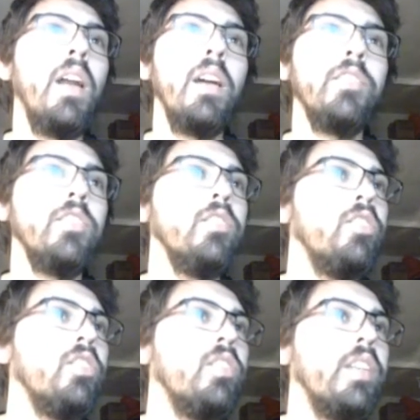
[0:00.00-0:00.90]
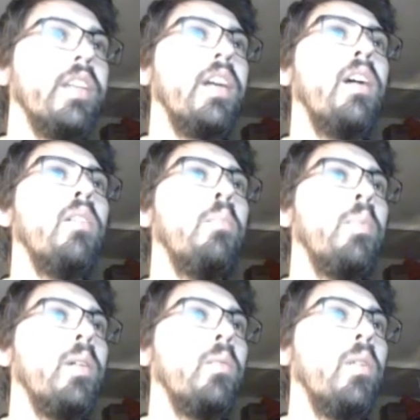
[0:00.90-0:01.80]
I should just take it out,
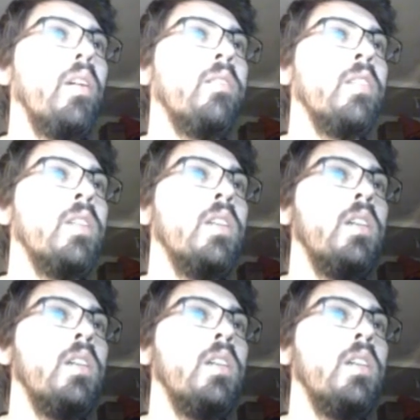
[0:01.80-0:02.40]
but whatever.